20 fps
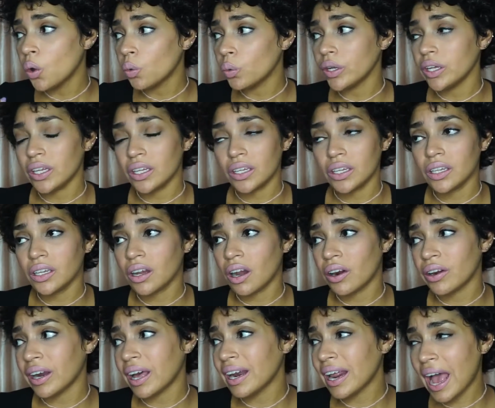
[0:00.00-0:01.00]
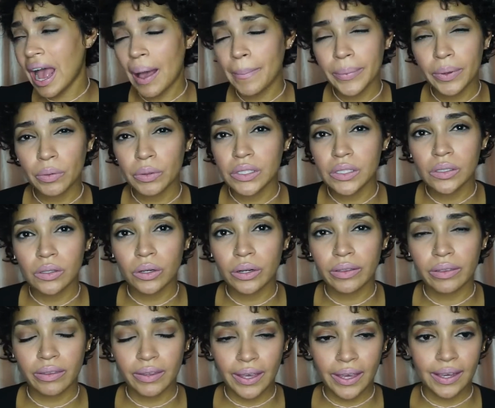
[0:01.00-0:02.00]
We are not happy with
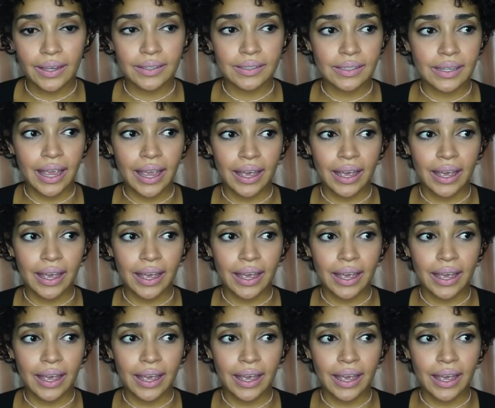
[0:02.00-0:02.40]
certain things,